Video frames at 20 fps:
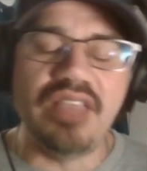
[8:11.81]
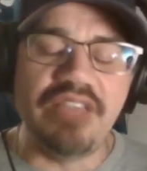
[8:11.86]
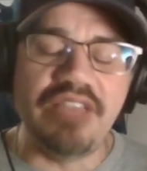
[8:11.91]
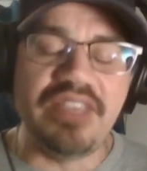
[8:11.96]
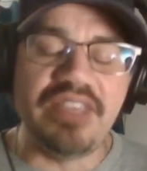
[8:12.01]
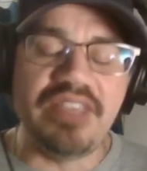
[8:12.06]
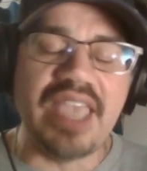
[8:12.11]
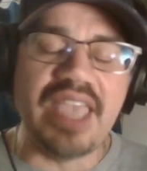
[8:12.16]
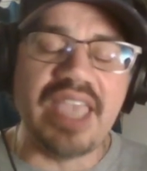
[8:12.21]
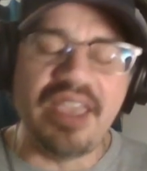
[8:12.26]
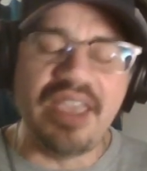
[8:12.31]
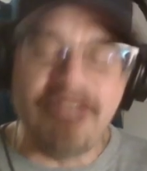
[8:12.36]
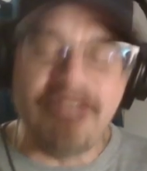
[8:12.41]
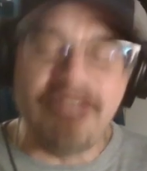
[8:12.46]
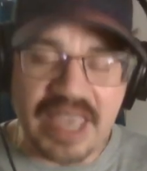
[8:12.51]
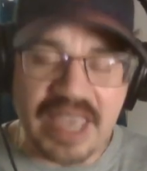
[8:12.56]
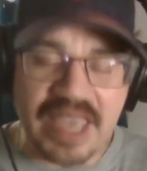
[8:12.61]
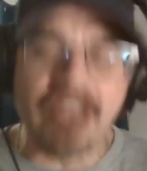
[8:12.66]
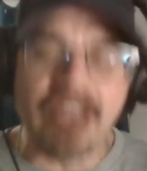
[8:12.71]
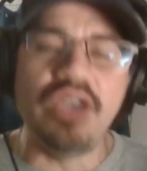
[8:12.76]
he
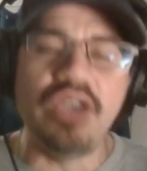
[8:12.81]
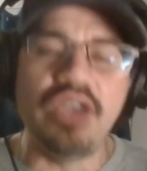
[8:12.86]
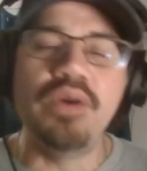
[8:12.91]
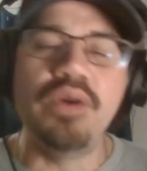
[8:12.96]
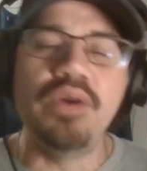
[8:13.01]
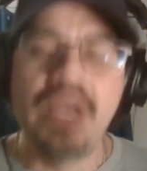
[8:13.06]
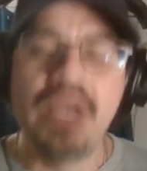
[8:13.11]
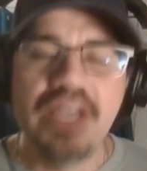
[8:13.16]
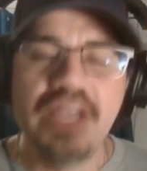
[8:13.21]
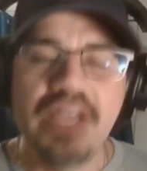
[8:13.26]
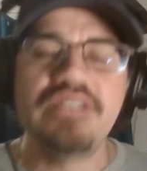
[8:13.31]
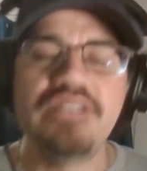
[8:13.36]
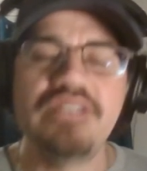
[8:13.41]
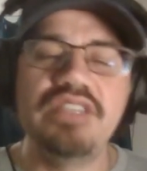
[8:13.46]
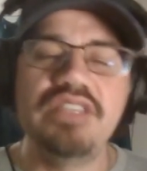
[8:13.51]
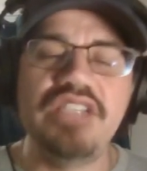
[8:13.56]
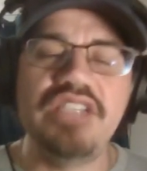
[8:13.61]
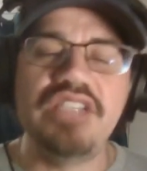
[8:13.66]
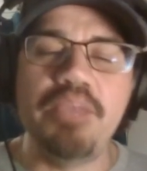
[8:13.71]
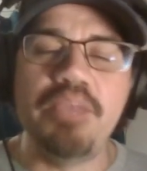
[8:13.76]
can't go,
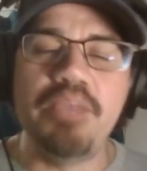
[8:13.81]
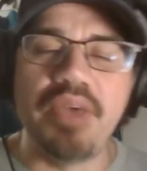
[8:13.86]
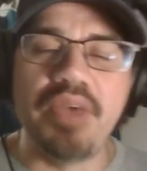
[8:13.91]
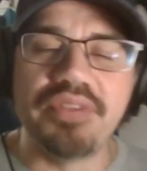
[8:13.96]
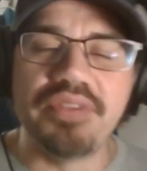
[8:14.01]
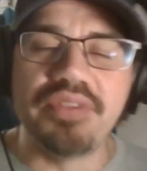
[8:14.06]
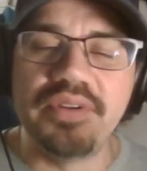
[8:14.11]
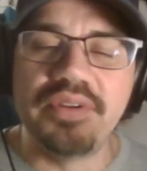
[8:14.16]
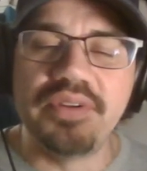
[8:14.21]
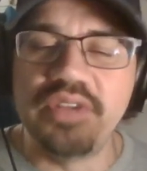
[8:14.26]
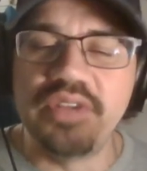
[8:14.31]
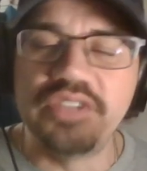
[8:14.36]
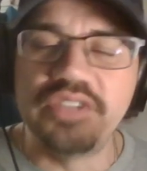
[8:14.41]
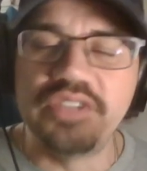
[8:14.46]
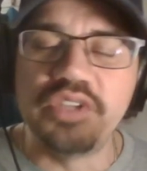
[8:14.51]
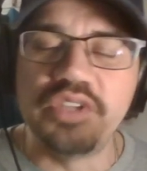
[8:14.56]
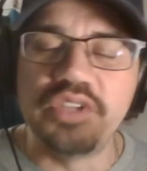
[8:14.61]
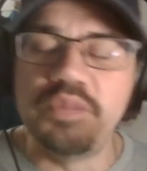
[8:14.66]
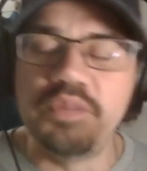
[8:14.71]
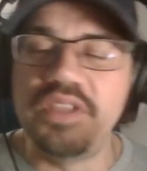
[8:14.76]
CJ Beathard is
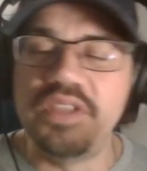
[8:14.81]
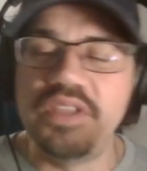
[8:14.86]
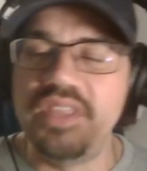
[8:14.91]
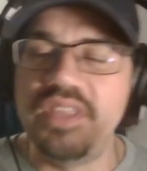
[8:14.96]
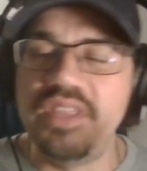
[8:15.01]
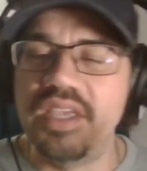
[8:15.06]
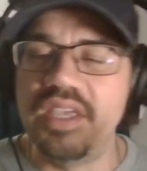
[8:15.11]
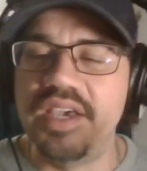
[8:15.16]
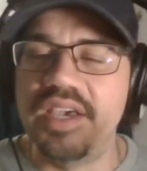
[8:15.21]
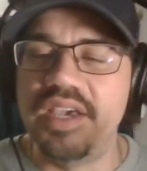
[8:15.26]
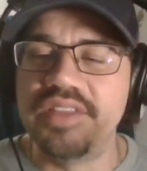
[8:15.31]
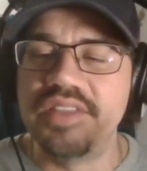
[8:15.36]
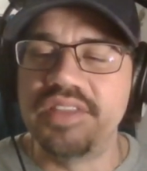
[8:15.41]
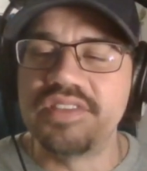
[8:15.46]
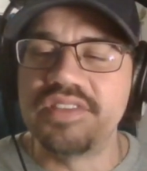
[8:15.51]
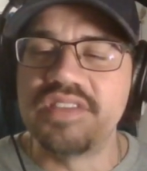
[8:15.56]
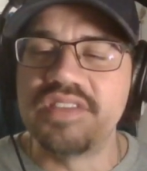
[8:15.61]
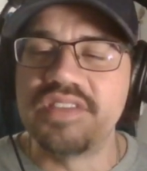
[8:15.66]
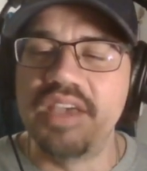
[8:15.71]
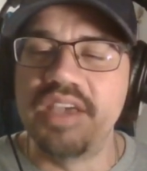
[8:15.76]
going to be the
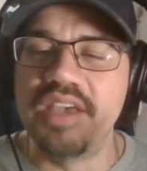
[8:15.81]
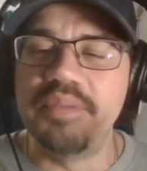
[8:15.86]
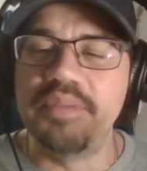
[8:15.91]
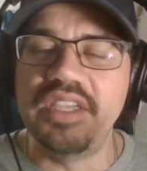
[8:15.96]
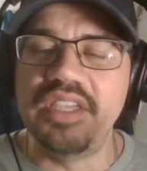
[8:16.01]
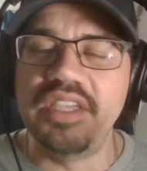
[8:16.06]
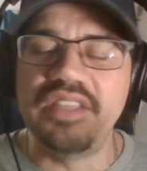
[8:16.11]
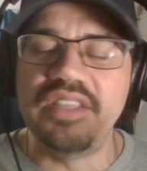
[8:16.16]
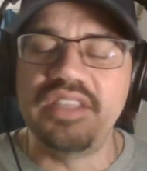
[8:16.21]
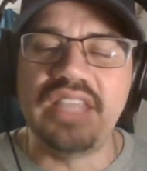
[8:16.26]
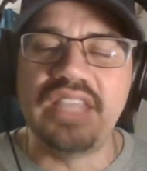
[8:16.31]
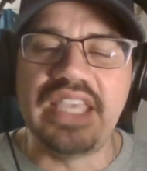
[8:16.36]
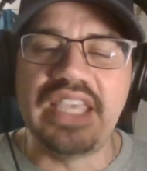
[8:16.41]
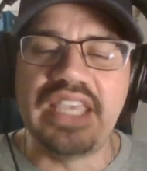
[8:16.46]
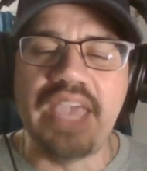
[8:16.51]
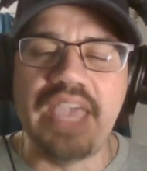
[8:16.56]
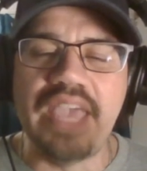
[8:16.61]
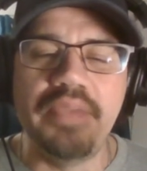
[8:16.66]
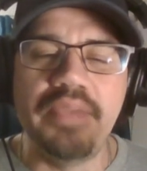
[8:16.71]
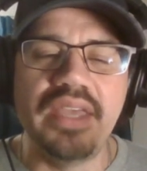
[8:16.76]
sub. He
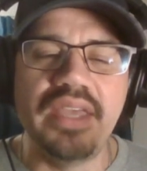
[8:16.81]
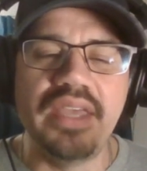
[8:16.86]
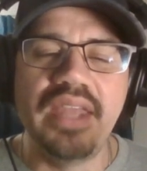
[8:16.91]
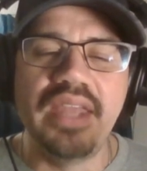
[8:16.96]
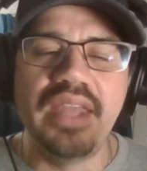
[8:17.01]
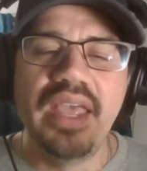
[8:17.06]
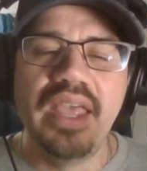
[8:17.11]
came in.